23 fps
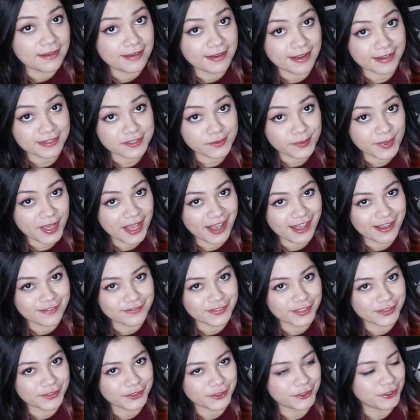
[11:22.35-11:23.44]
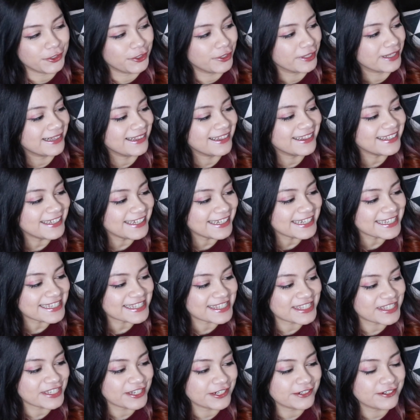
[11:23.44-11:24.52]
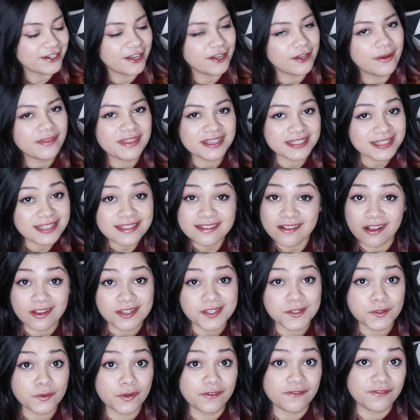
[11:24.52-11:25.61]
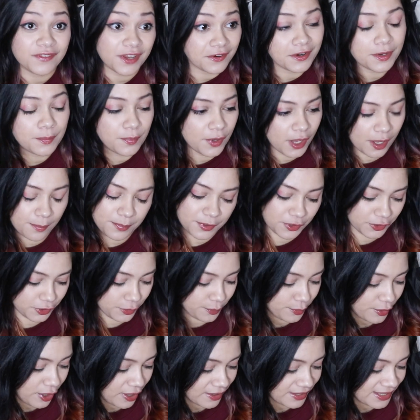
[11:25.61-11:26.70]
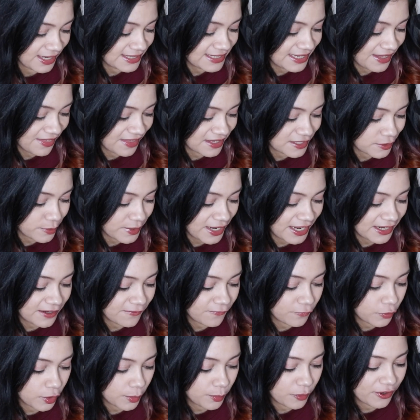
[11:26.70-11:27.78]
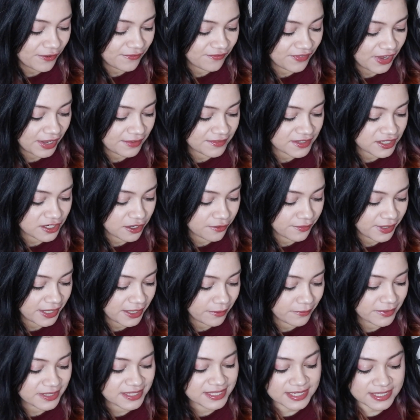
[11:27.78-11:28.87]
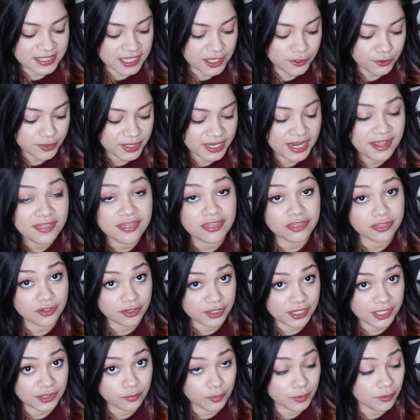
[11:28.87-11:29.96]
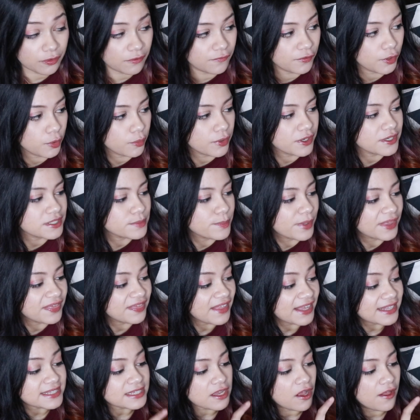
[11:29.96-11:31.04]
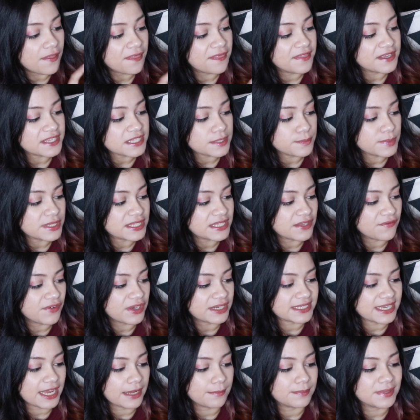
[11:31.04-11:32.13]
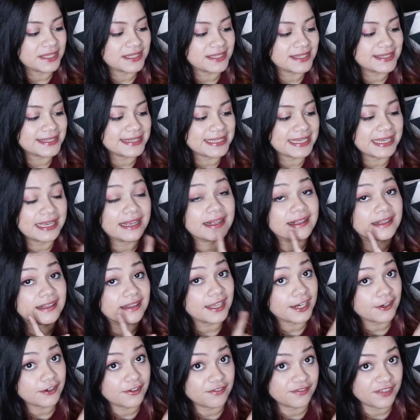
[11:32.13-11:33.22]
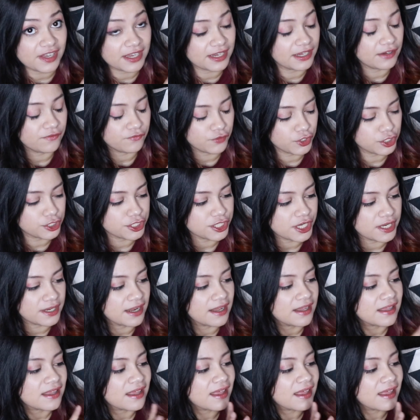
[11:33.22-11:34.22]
Next, we have the little Clean It Zero. This is also a very popular product. This one had a 4.5 star rating with 633 reviewers, but that's on this specific type. This is the clarifying version.